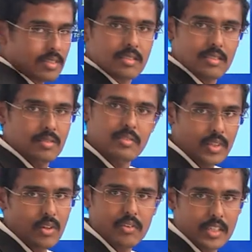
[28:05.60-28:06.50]
know it is
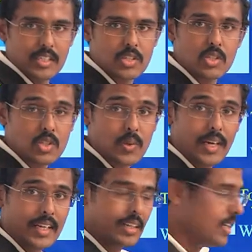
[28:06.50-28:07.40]
insulated.
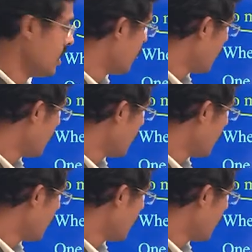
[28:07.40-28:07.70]
The